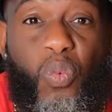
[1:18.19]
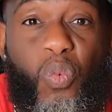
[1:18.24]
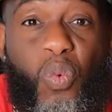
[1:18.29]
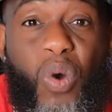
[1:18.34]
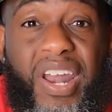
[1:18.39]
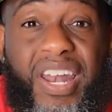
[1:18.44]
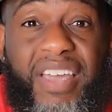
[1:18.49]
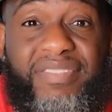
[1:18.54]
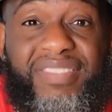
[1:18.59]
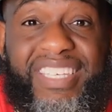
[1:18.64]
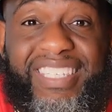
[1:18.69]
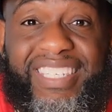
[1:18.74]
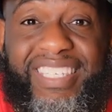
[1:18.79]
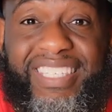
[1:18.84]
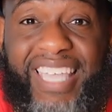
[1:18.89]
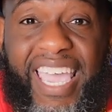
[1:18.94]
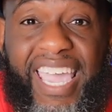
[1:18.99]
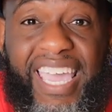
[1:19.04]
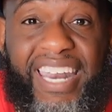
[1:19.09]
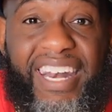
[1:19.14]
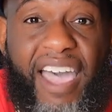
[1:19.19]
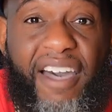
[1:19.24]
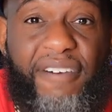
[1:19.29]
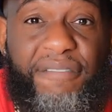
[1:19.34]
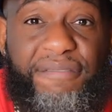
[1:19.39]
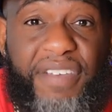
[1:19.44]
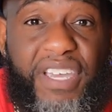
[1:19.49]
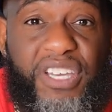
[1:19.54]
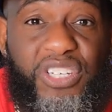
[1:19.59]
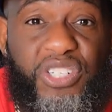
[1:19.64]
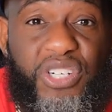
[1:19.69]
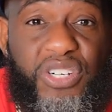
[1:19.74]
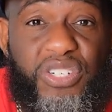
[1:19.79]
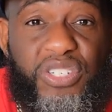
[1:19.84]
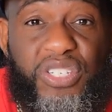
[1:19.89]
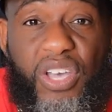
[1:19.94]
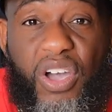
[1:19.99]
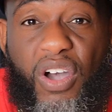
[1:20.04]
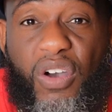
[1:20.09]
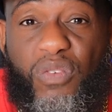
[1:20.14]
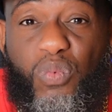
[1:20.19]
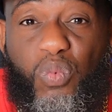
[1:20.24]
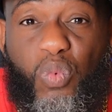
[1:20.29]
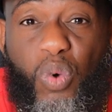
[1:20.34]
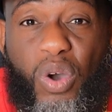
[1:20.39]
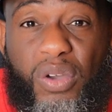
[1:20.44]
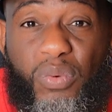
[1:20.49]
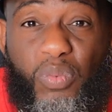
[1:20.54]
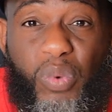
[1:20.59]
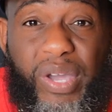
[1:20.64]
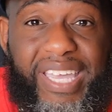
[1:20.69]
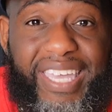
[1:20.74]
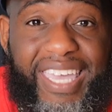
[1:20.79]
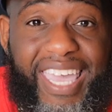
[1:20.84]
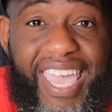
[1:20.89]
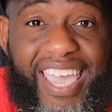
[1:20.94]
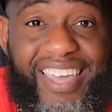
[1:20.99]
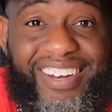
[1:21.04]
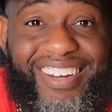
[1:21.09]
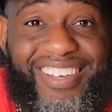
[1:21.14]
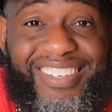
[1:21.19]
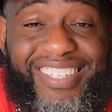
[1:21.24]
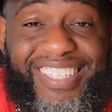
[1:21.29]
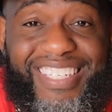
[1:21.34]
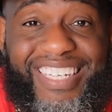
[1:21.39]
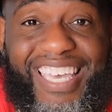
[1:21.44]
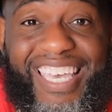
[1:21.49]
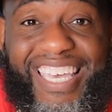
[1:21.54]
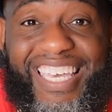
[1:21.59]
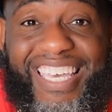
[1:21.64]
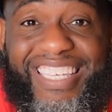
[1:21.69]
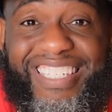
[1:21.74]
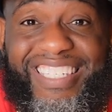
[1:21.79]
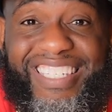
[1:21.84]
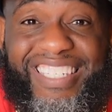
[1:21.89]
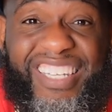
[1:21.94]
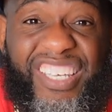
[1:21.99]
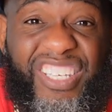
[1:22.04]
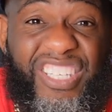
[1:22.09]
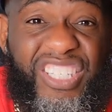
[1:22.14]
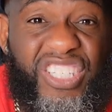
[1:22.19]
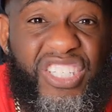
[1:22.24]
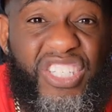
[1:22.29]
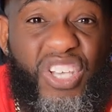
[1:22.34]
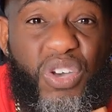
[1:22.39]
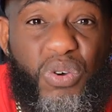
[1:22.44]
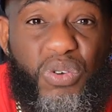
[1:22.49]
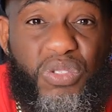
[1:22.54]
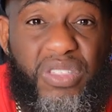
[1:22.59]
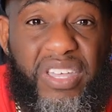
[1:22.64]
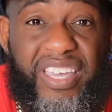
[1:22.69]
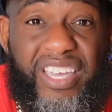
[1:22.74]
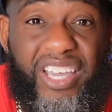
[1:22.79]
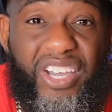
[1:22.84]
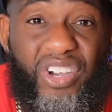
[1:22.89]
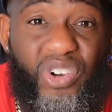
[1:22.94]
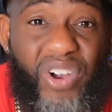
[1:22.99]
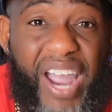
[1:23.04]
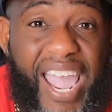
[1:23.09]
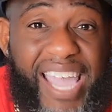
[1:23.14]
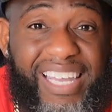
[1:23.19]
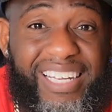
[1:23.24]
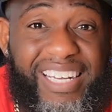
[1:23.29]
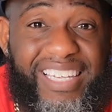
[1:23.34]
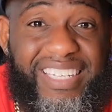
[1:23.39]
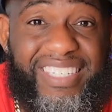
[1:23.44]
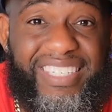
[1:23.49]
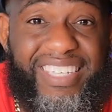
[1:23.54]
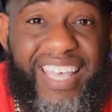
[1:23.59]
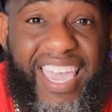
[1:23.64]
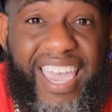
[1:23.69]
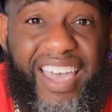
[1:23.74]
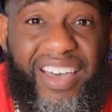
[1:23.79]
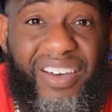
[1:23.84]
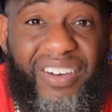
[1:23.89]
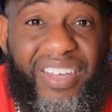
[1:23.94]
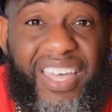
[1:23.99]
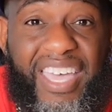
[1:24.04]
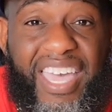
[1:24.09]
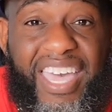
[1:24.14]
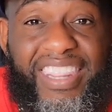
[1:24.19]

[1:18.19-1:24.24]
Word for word: One of the standout features of woodwick candles is the soothing crackling sound